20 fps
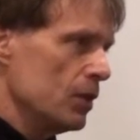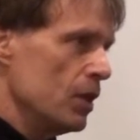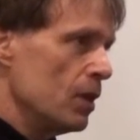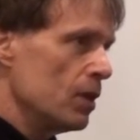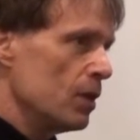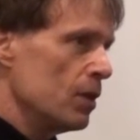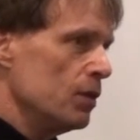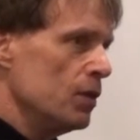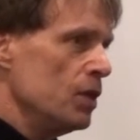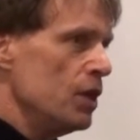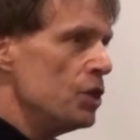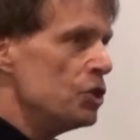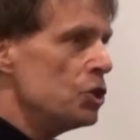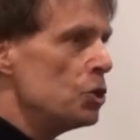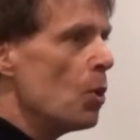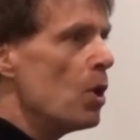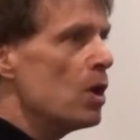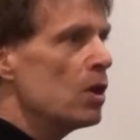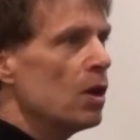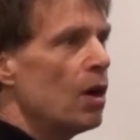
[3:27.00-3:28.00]
the
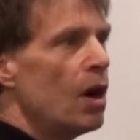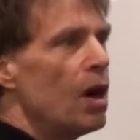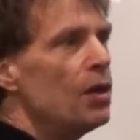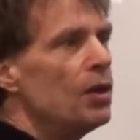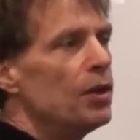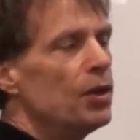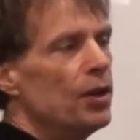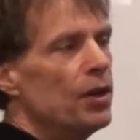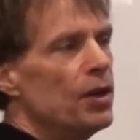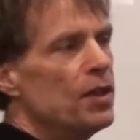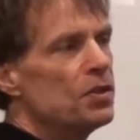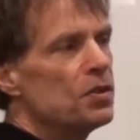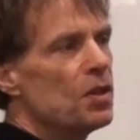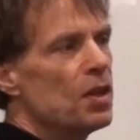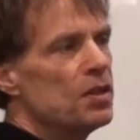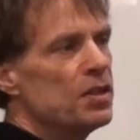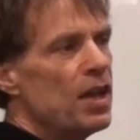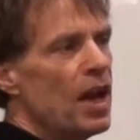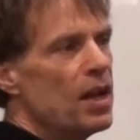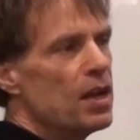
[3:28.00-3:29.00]
issue on color
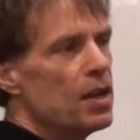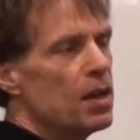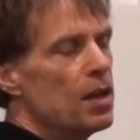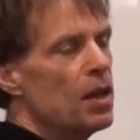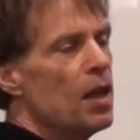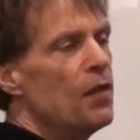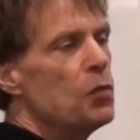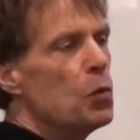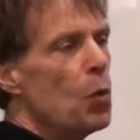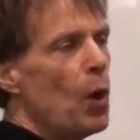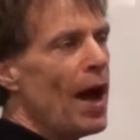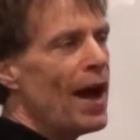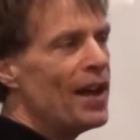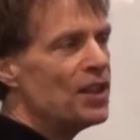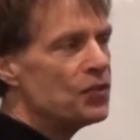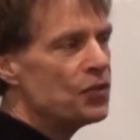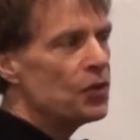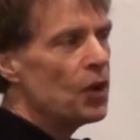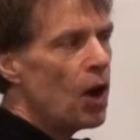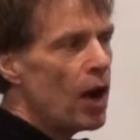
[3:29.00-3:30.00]
is that if you
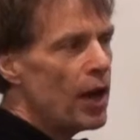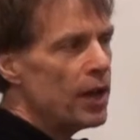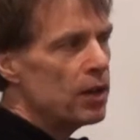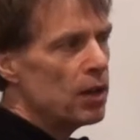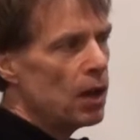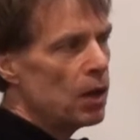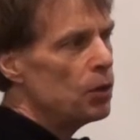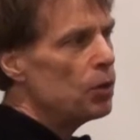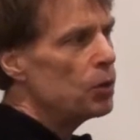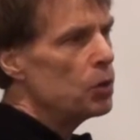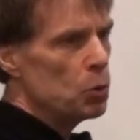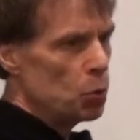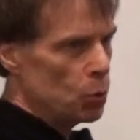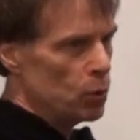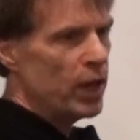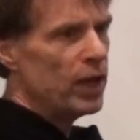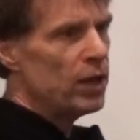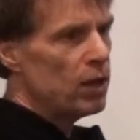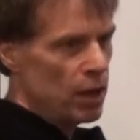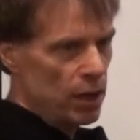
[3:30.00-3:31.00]
ask for high color, you will
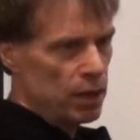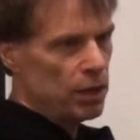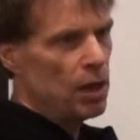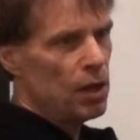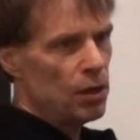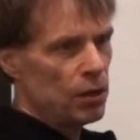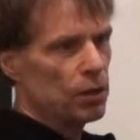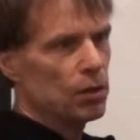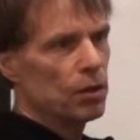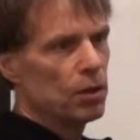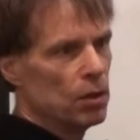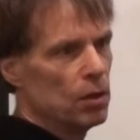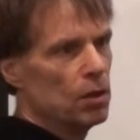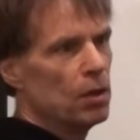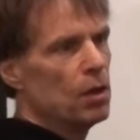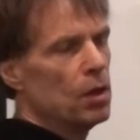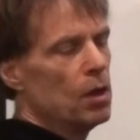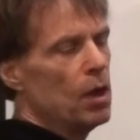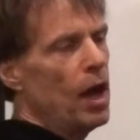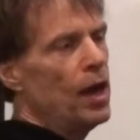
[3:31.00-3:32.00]
get high color.
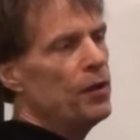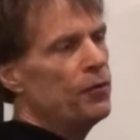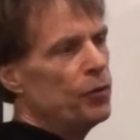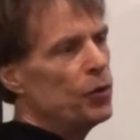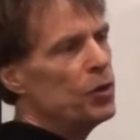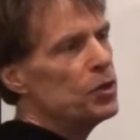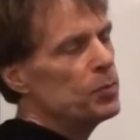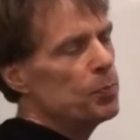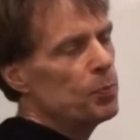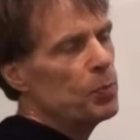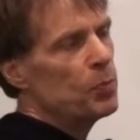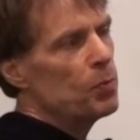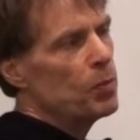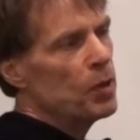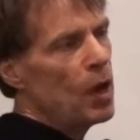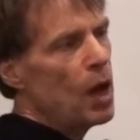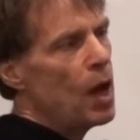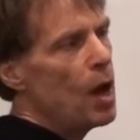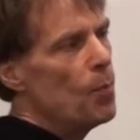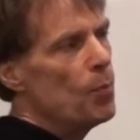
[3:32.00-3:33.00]
At first,
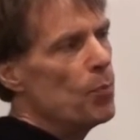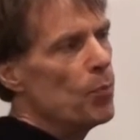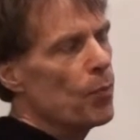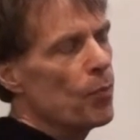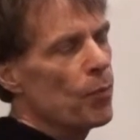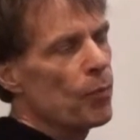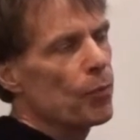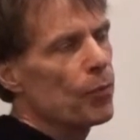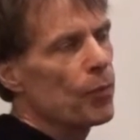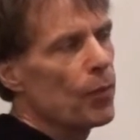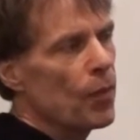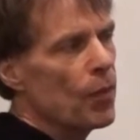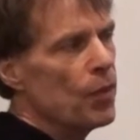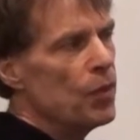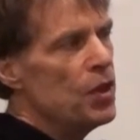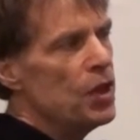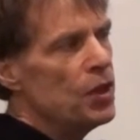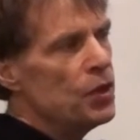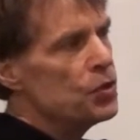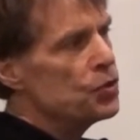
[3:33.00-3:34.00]

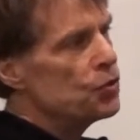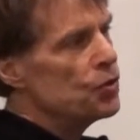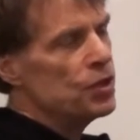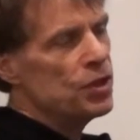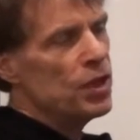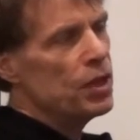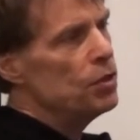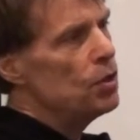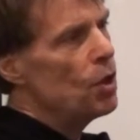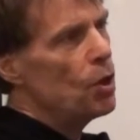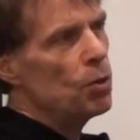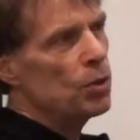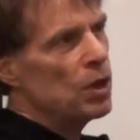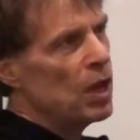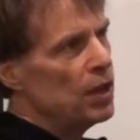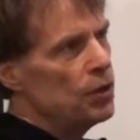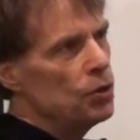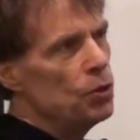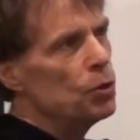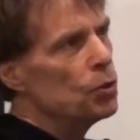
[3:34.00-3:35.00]
the industry said no,
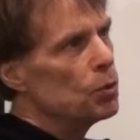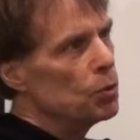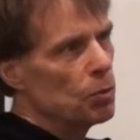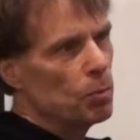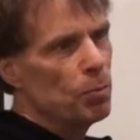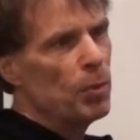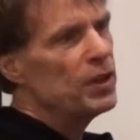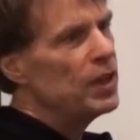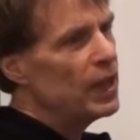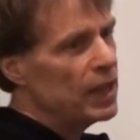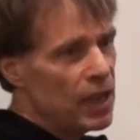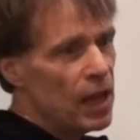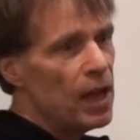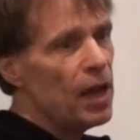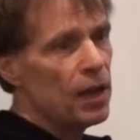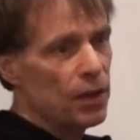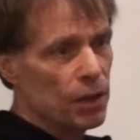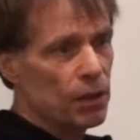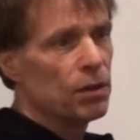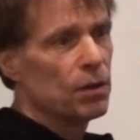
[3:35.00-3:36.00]
can do, but they
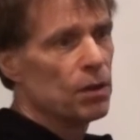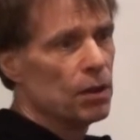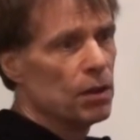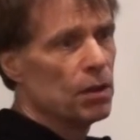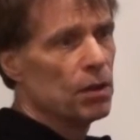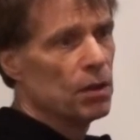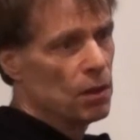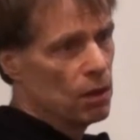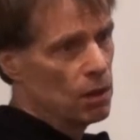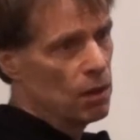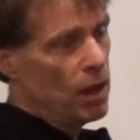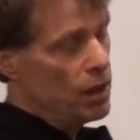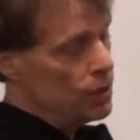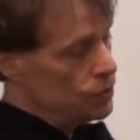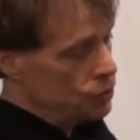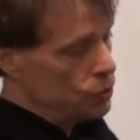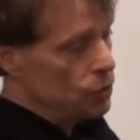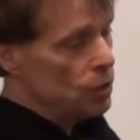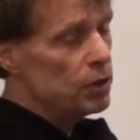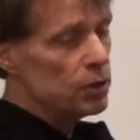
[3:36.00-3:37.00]
can. And
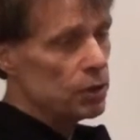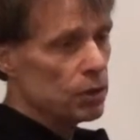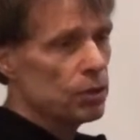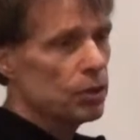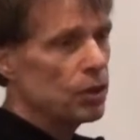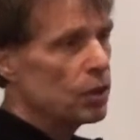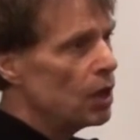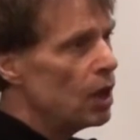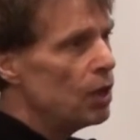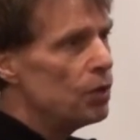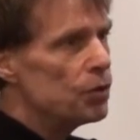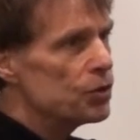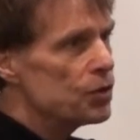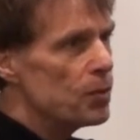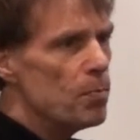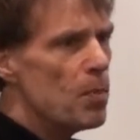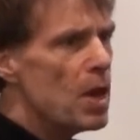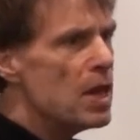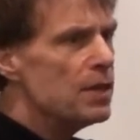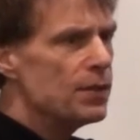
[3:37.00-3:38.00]
it's good. The color is
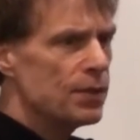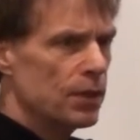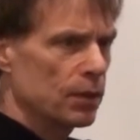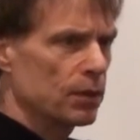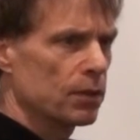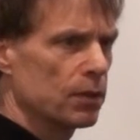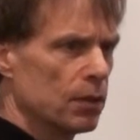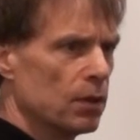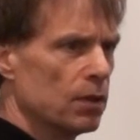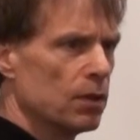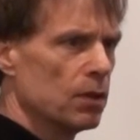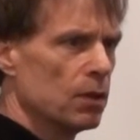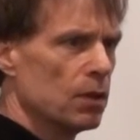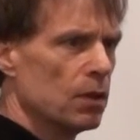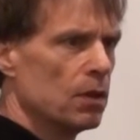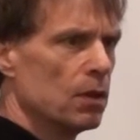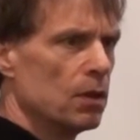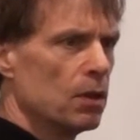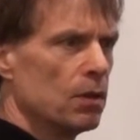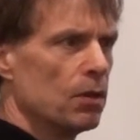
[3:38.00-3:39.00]
amazing.
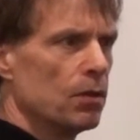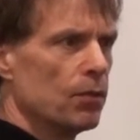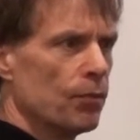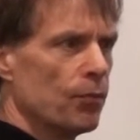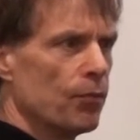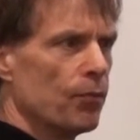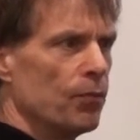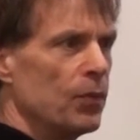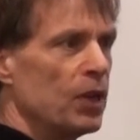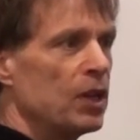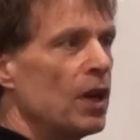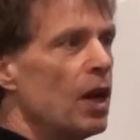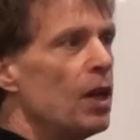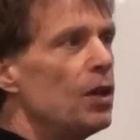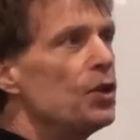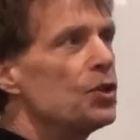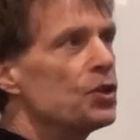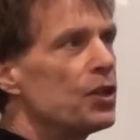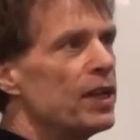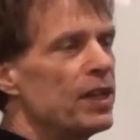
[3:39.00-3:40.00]
The
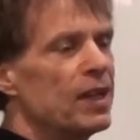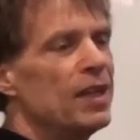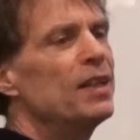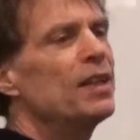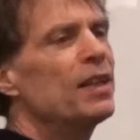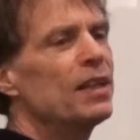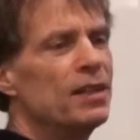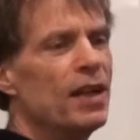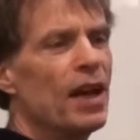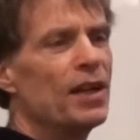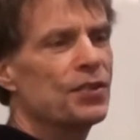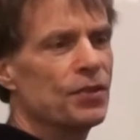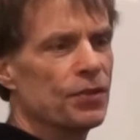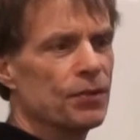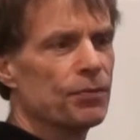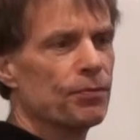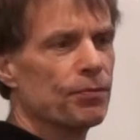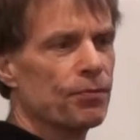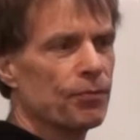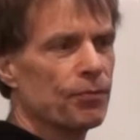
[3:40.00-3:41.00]
color's like incandescent.